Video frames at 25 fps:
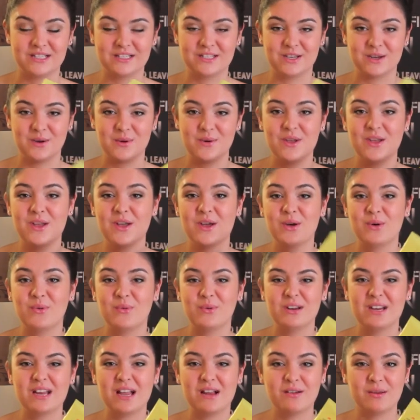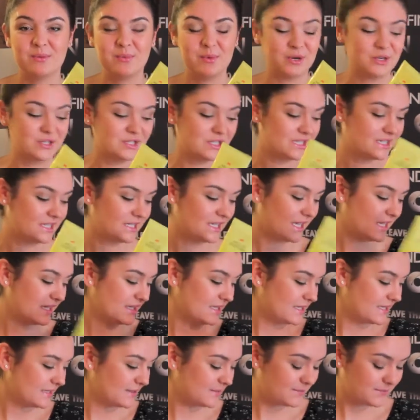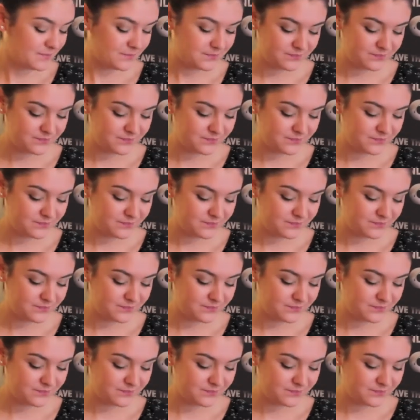so would not repurchase this.